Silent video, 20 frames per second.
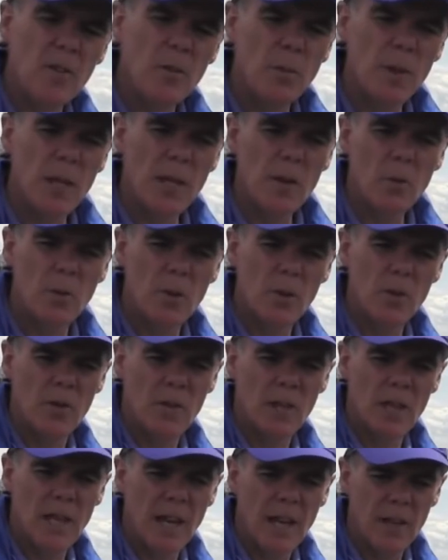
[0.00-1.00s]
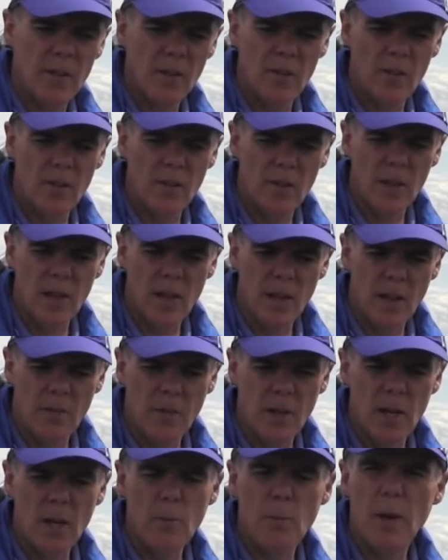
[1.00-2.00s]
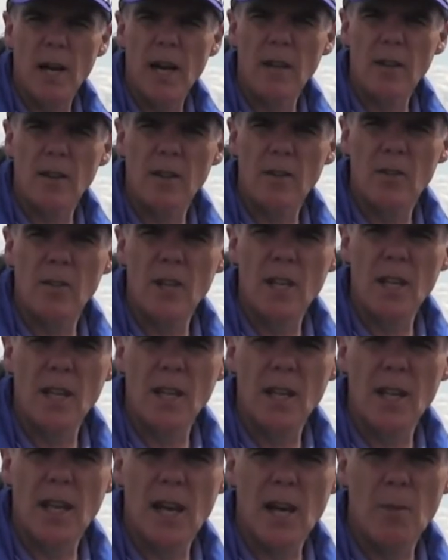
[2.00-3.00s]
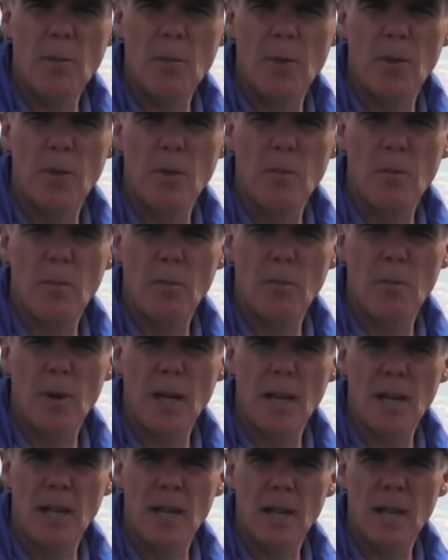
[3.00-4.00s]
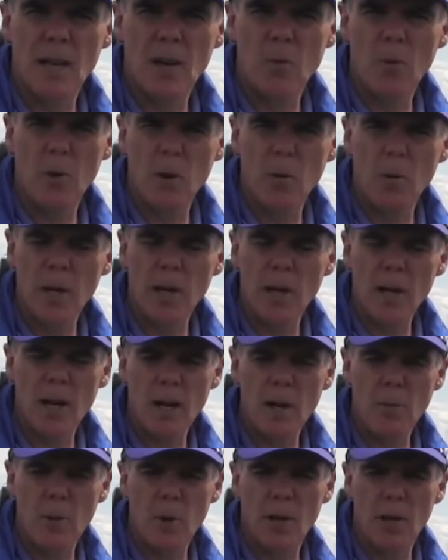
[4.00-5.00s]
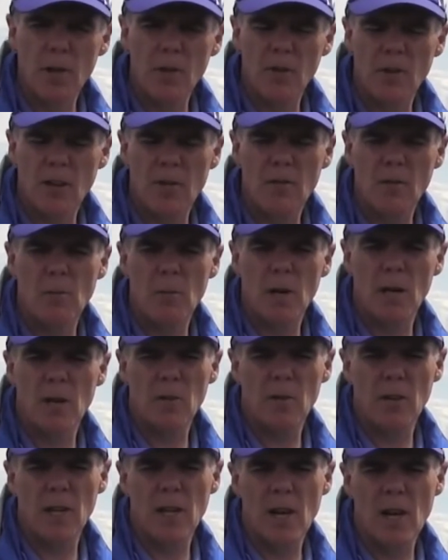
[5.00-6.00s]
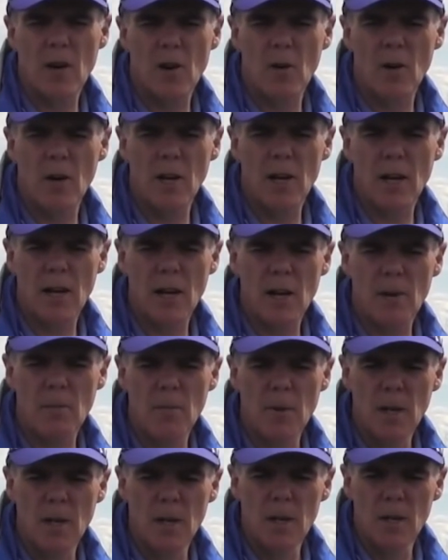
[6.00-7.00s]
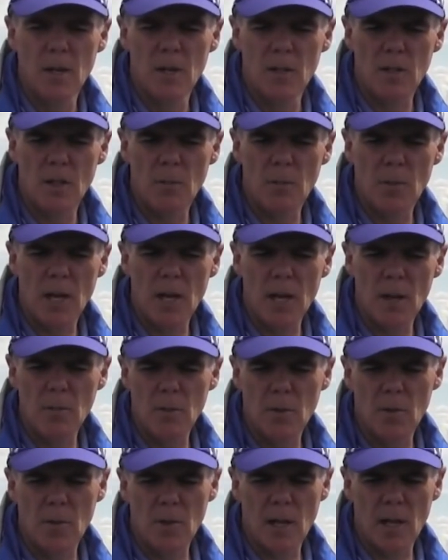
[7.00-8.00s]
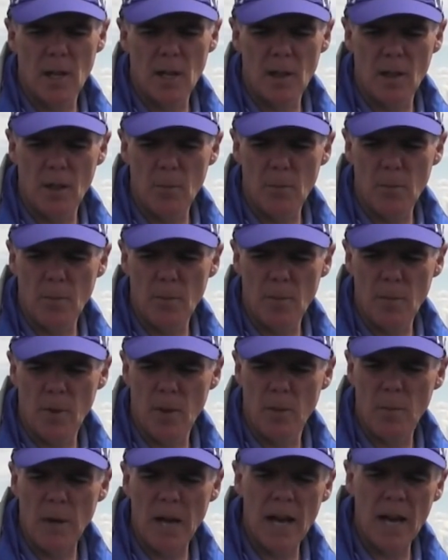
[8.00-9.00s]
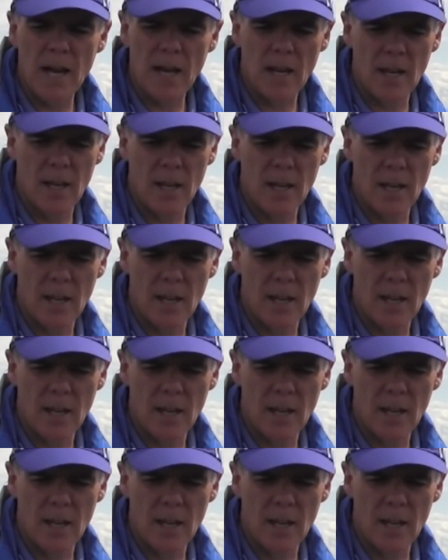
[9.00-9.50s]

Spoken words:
speed was less of an impact than seeding depth, but when we got up around 7 miles an hour, sometimes the back